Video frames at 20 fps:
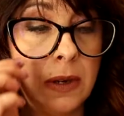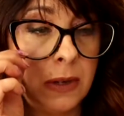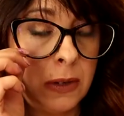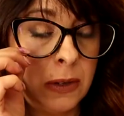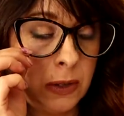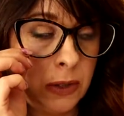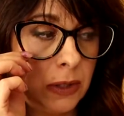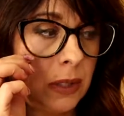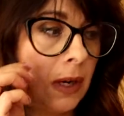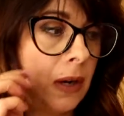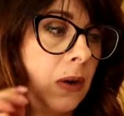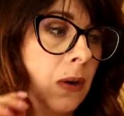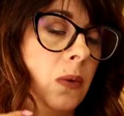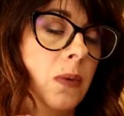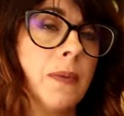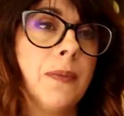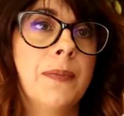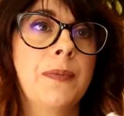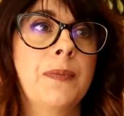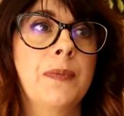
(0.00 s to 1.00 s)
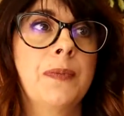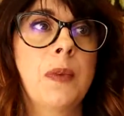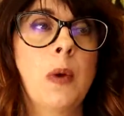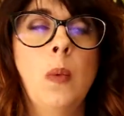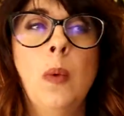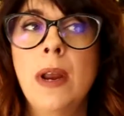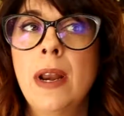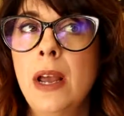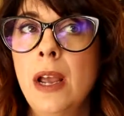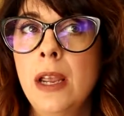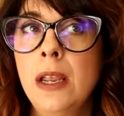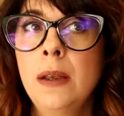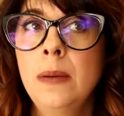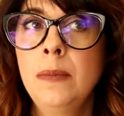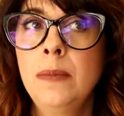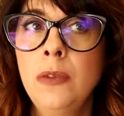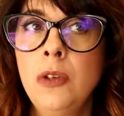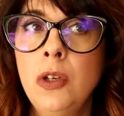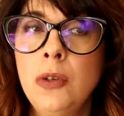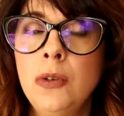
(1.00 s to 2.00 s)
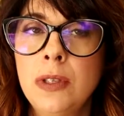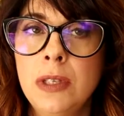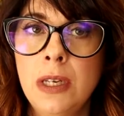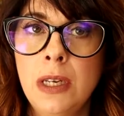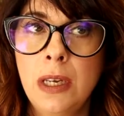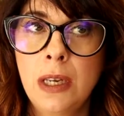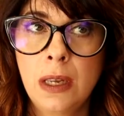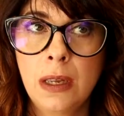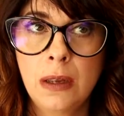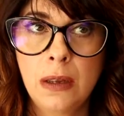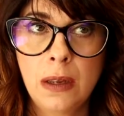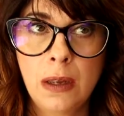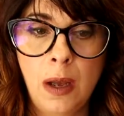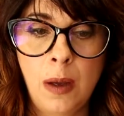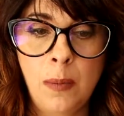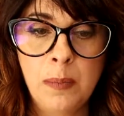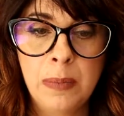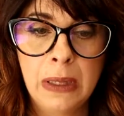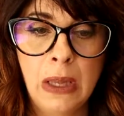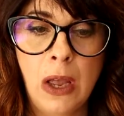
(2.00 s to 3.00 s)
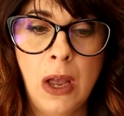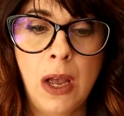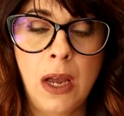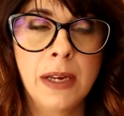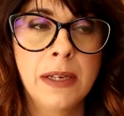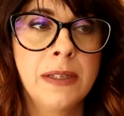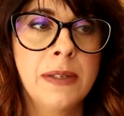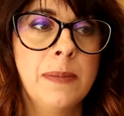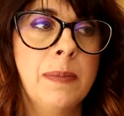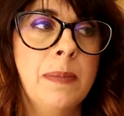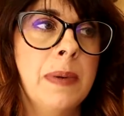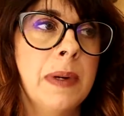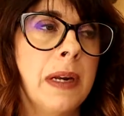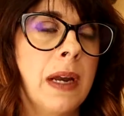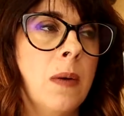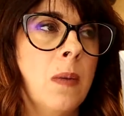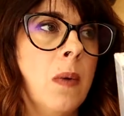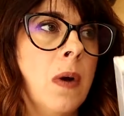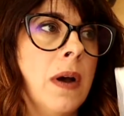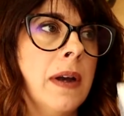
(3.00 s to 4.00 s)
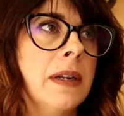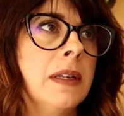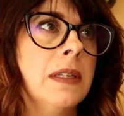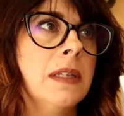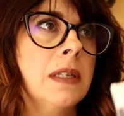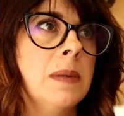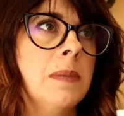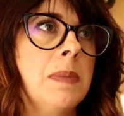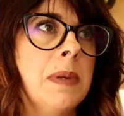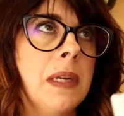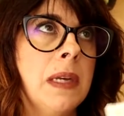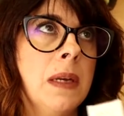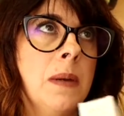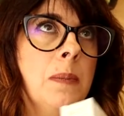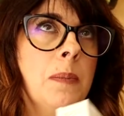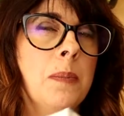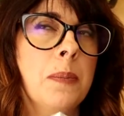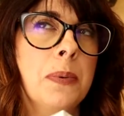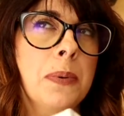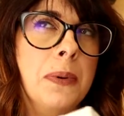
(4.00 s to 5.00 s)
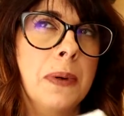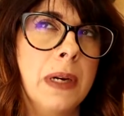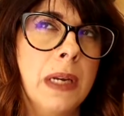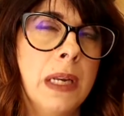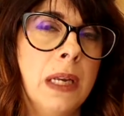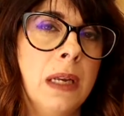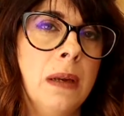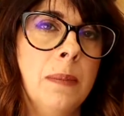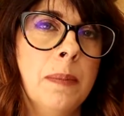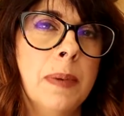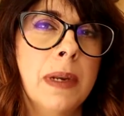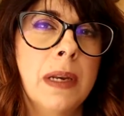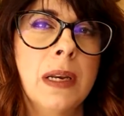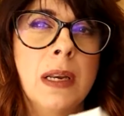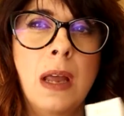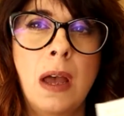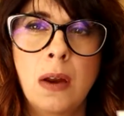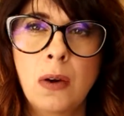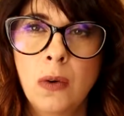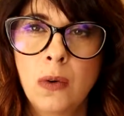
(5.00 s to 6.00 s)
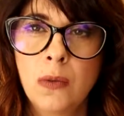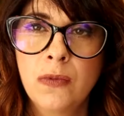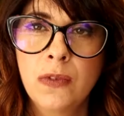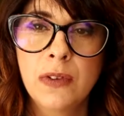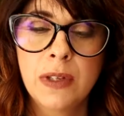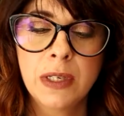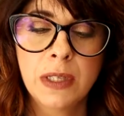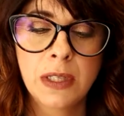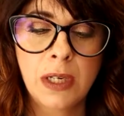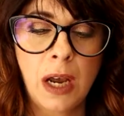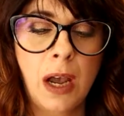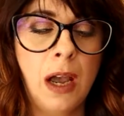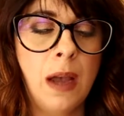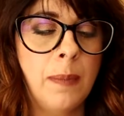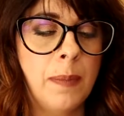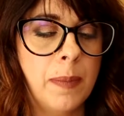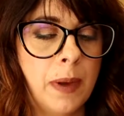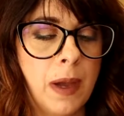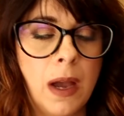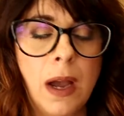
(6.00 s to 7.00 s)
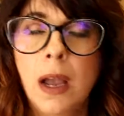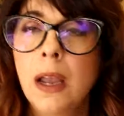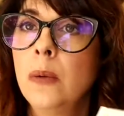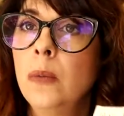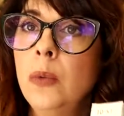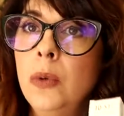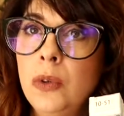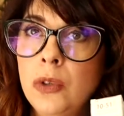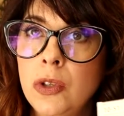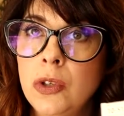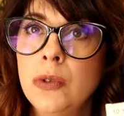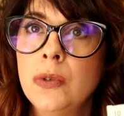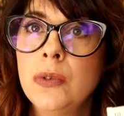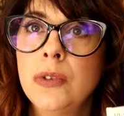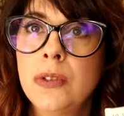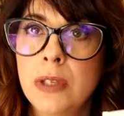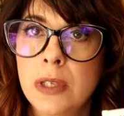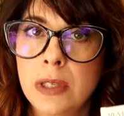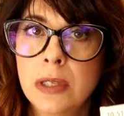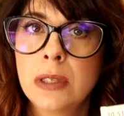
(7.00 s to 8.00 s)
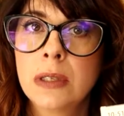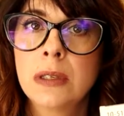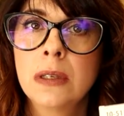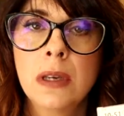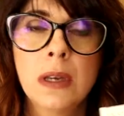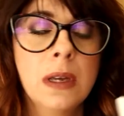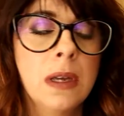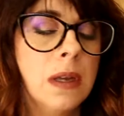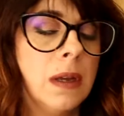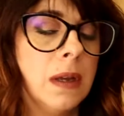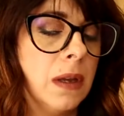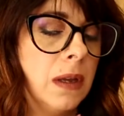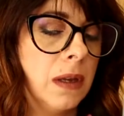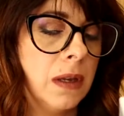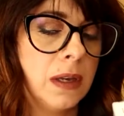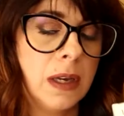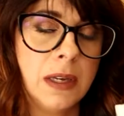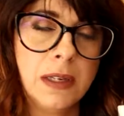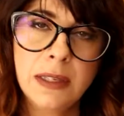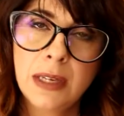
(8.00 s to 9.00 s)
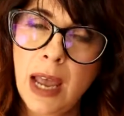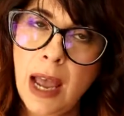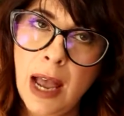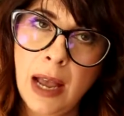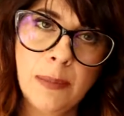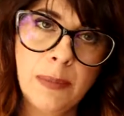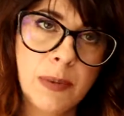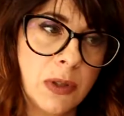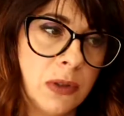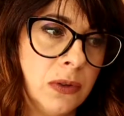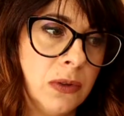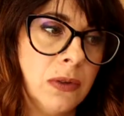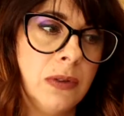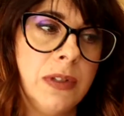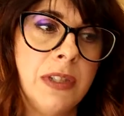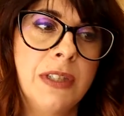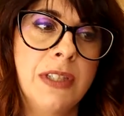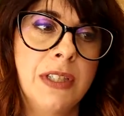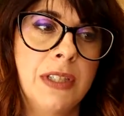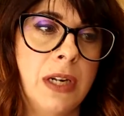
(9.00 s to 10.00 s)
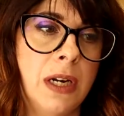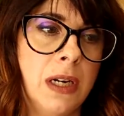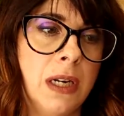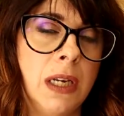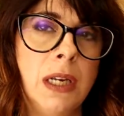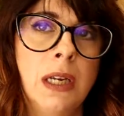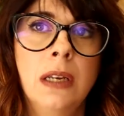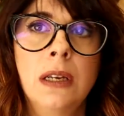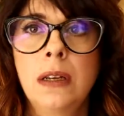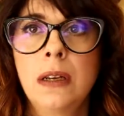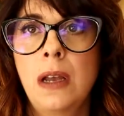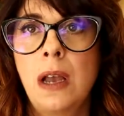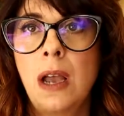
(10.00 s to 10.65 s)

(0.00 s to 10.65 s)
So when I am using a blonde, but I want it to be pretty but not over the top, I will use this. It's absolutely stunning.